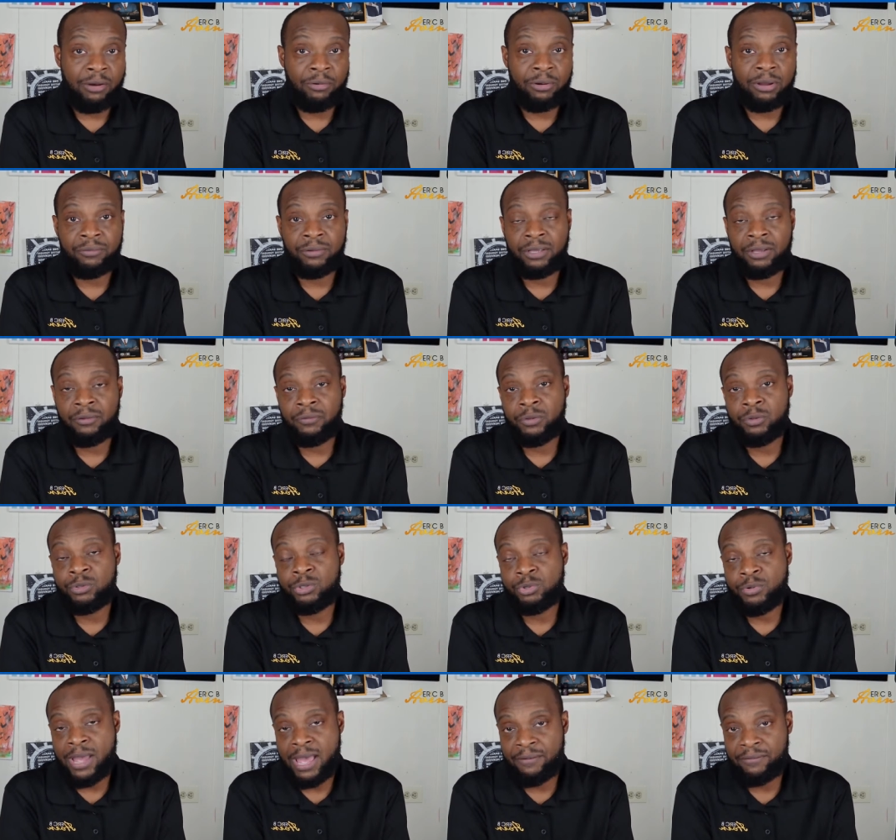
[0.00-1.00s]
However, if
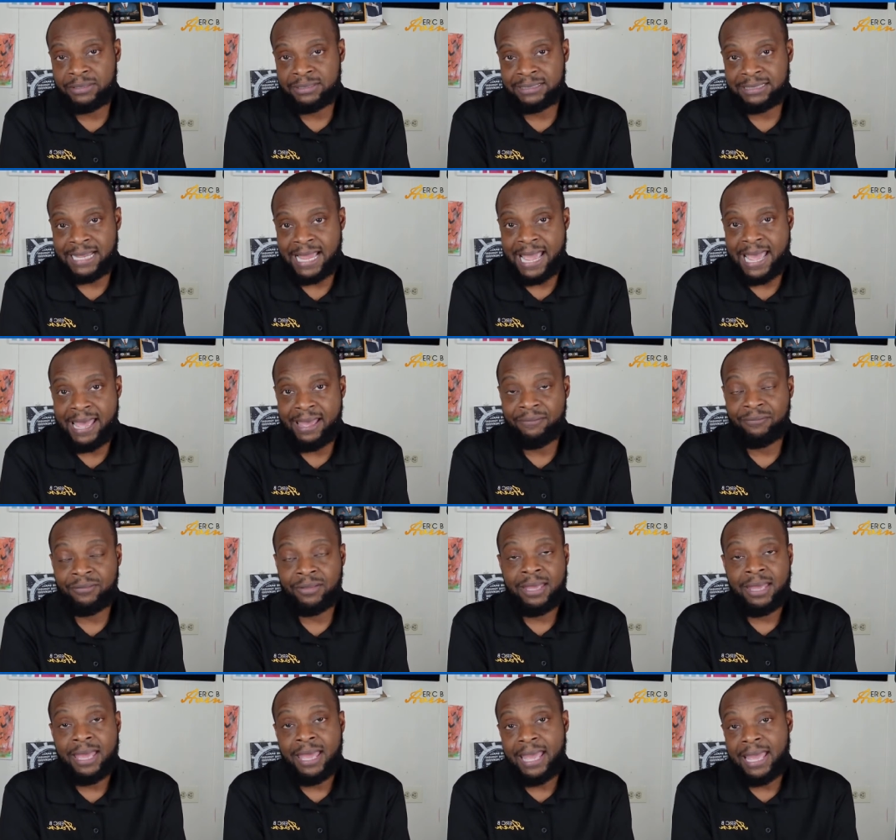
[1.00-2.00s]
you do have a
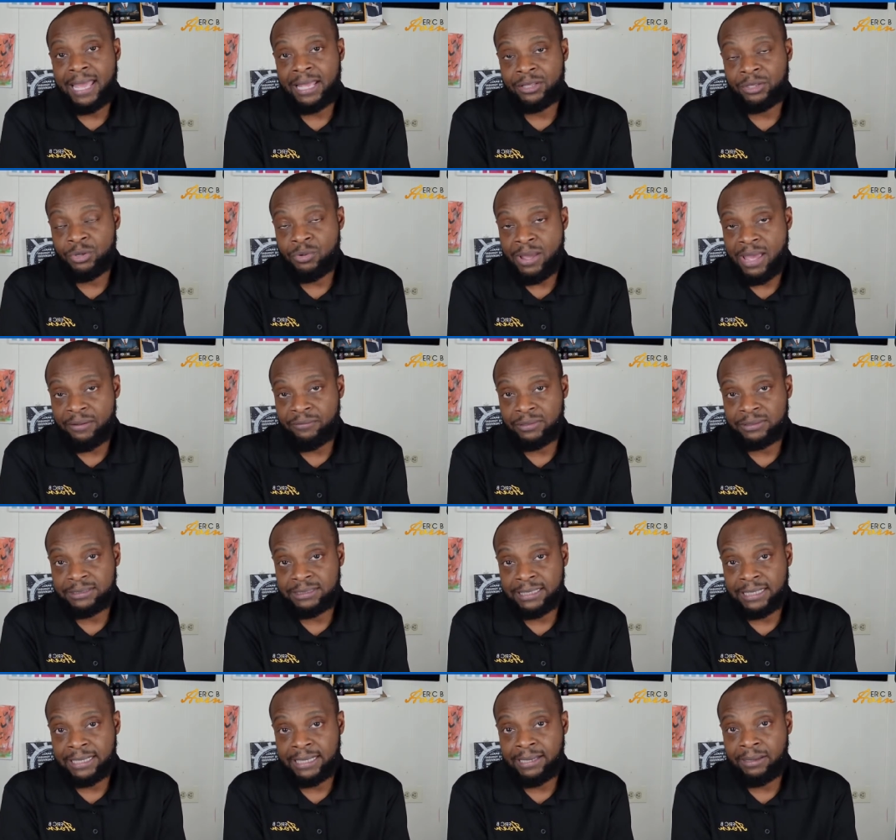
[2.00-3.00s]
staff and you have
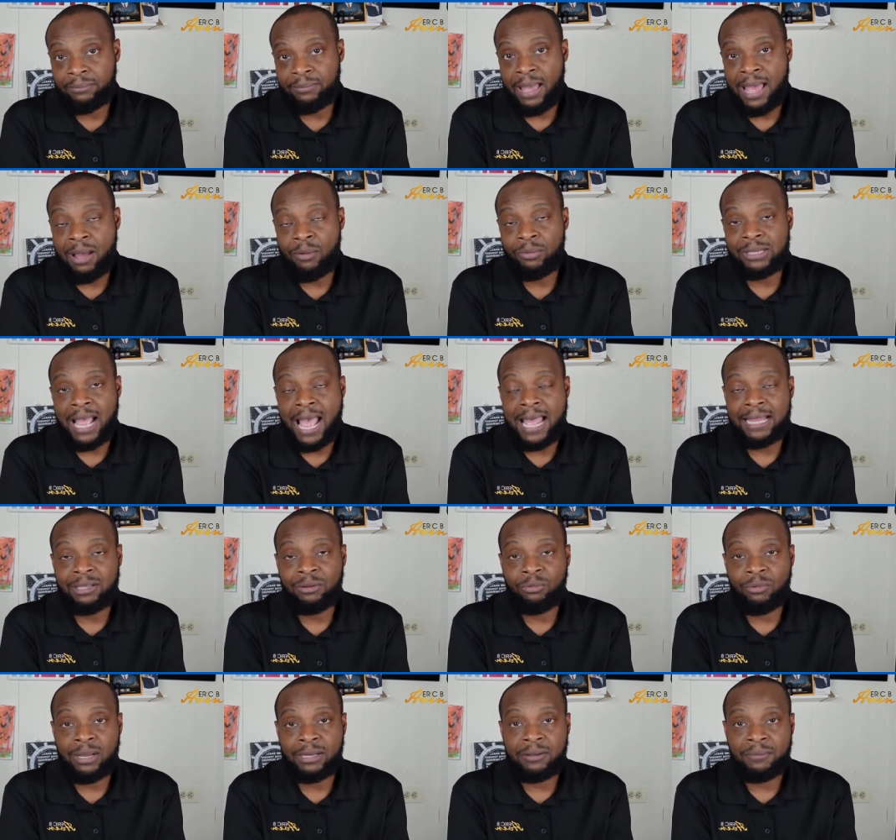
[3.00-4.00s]
a team, I would
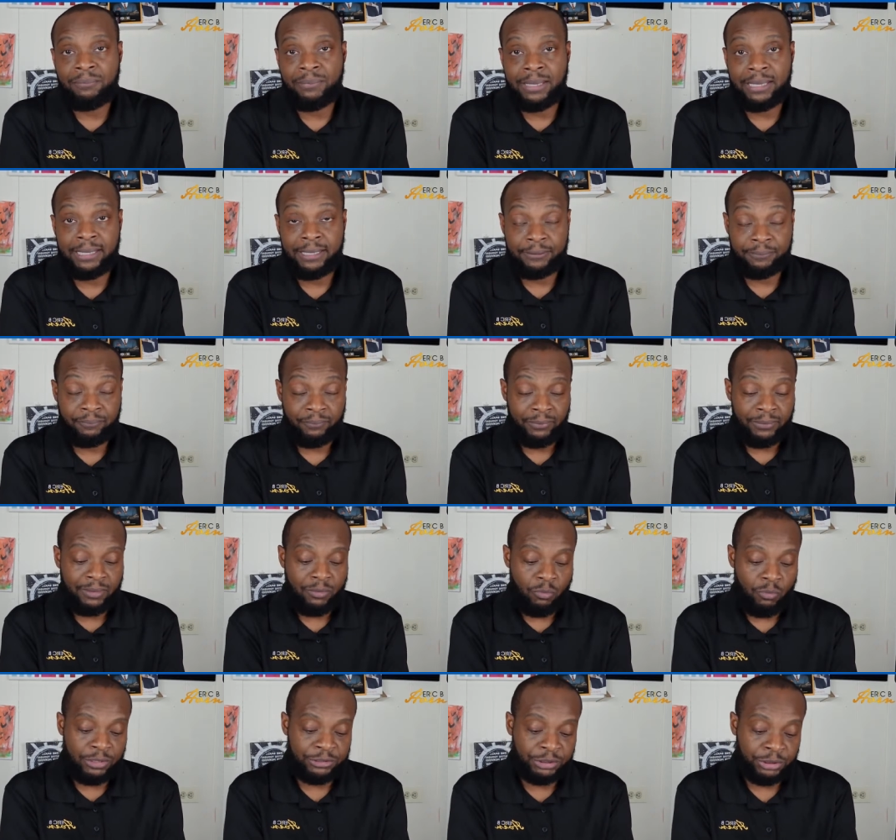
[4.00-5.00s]
highly recommend,
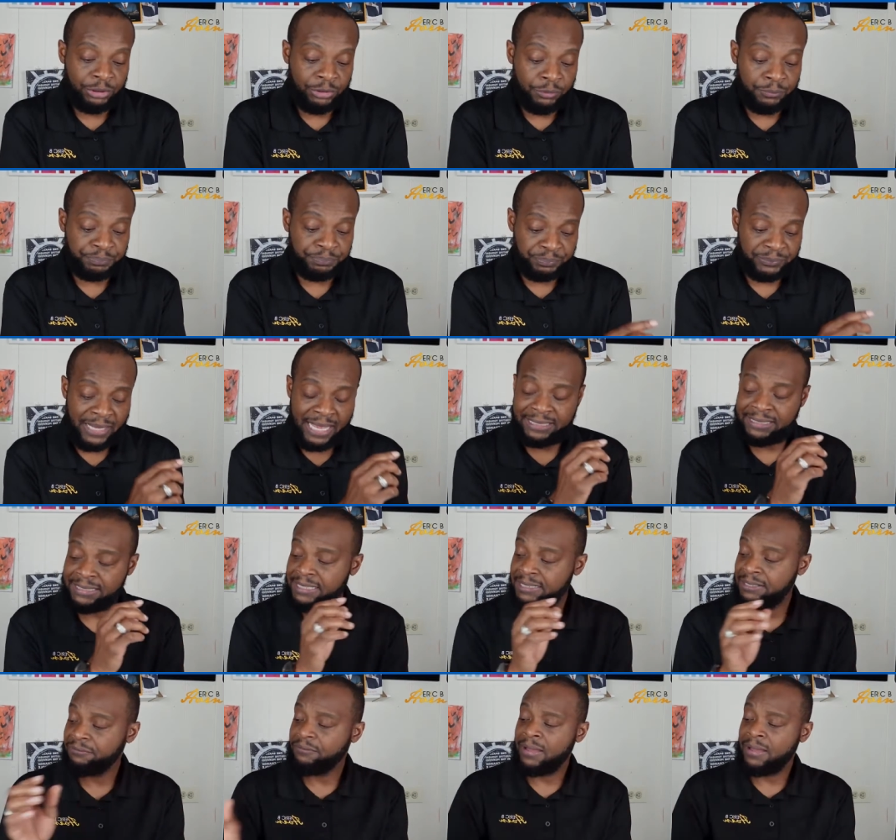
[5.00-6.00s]
once you
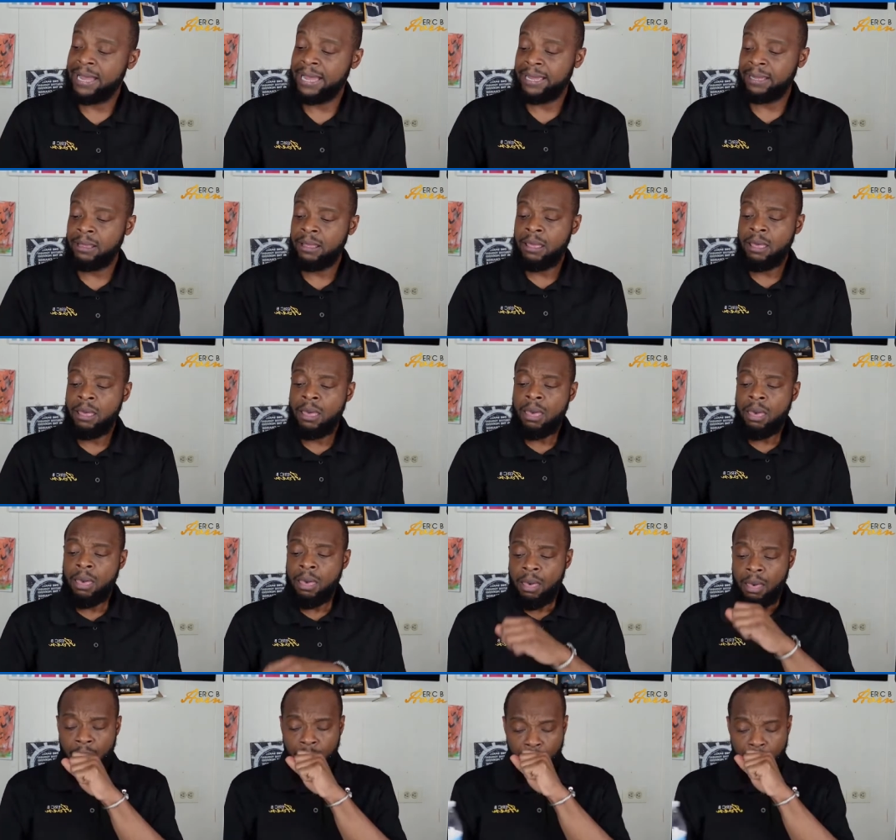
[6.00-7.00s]
identify,
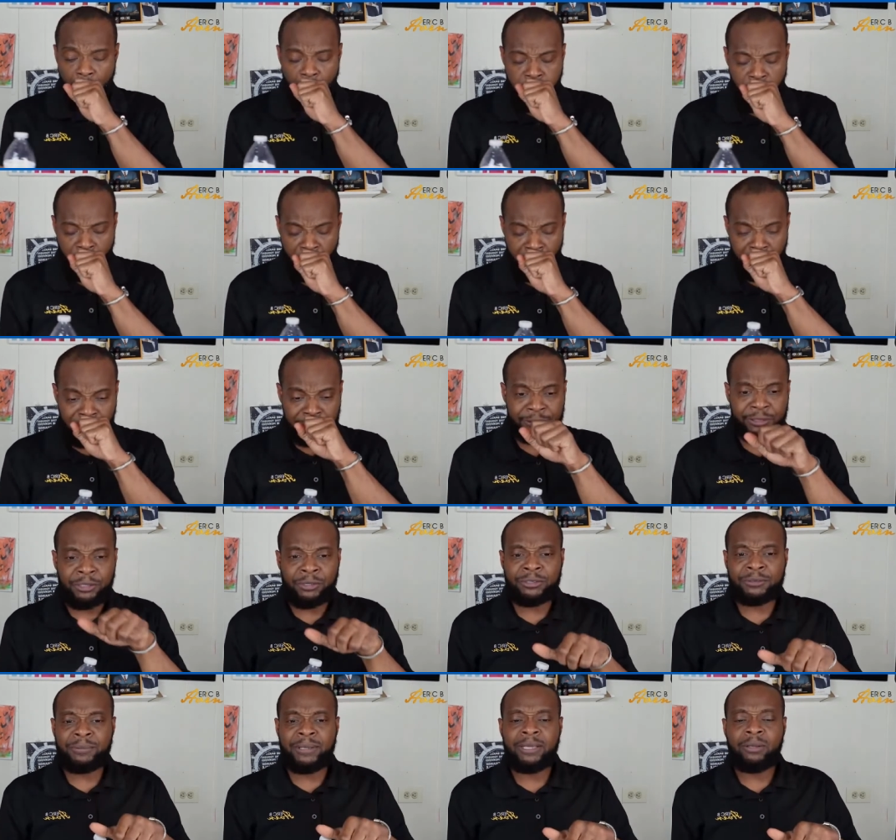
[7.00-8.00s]

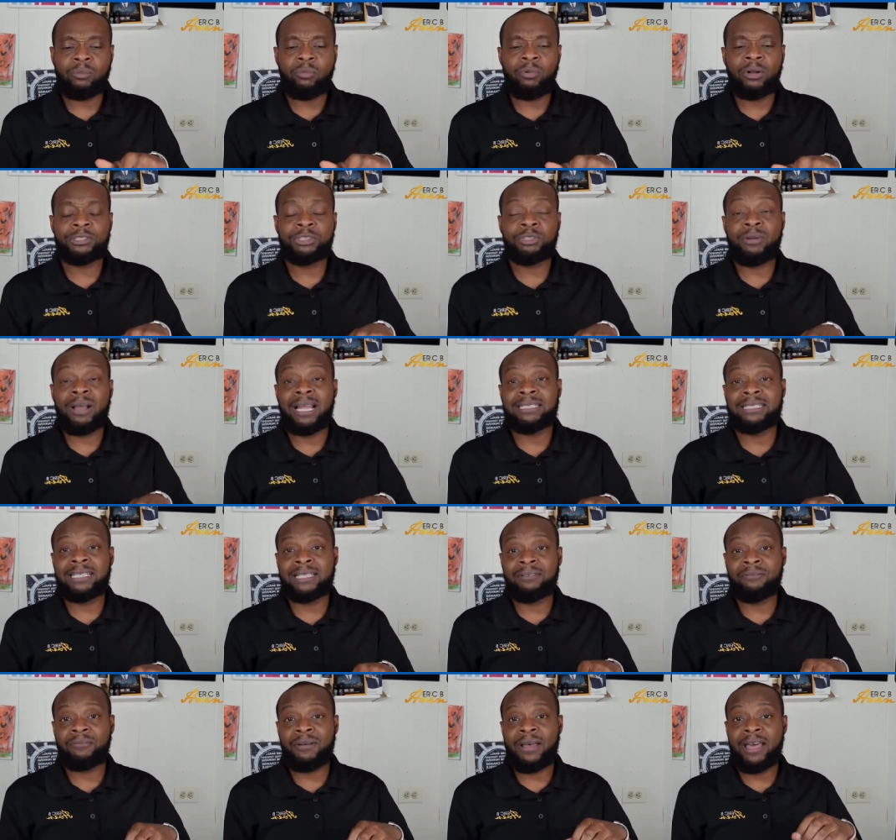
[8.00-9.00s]
excuse me, once you
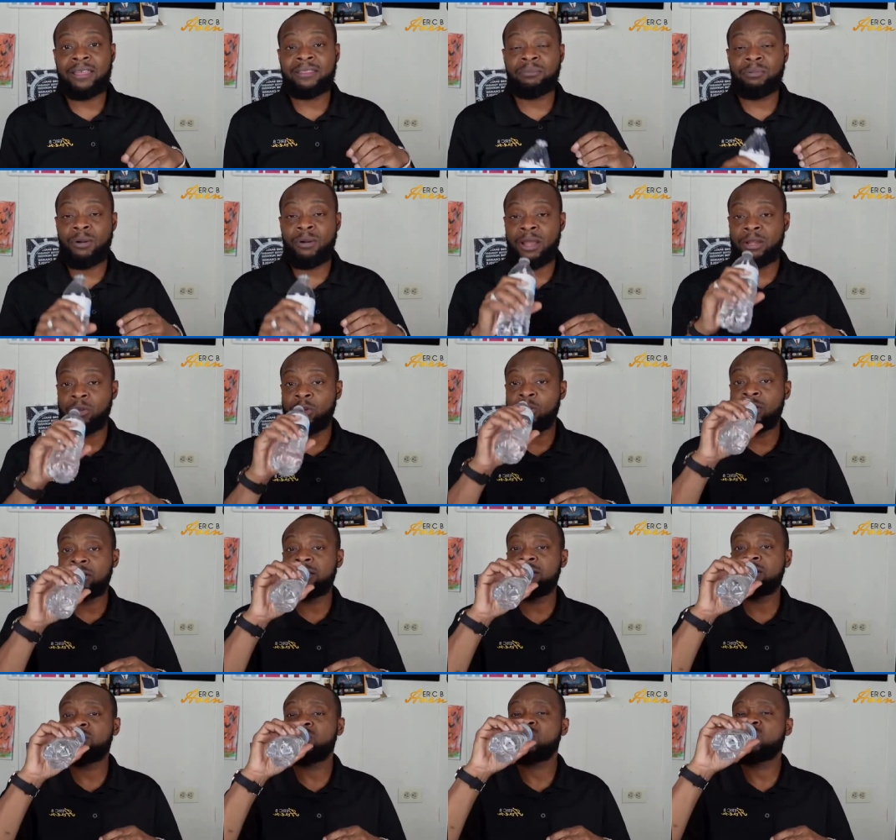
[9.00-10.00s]
identify the
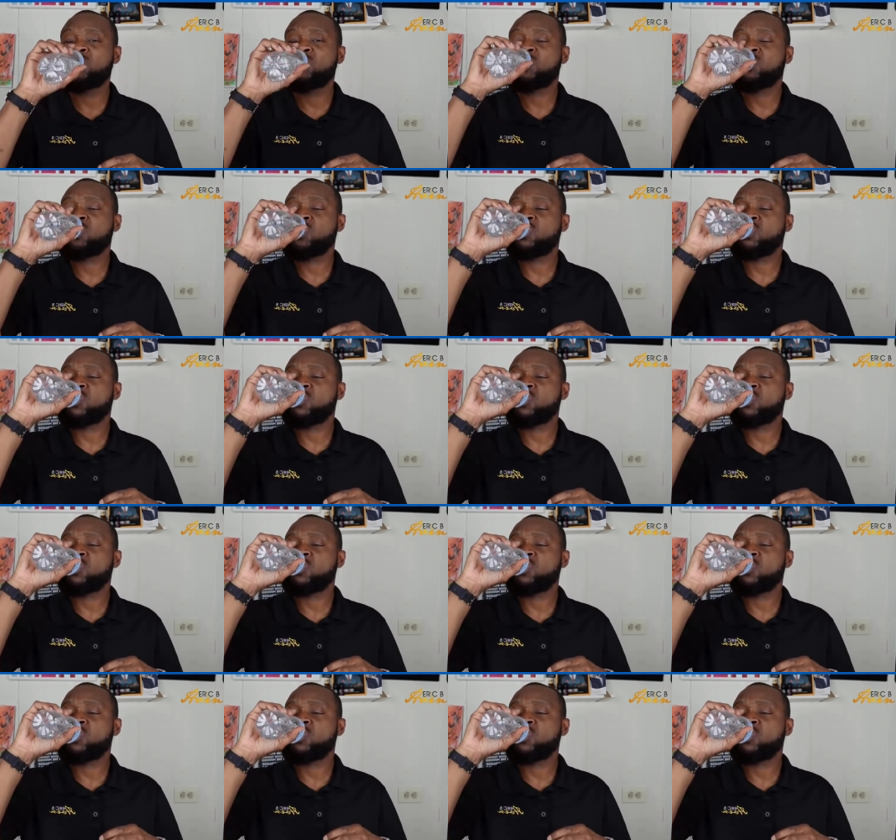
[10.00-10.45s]
priorities,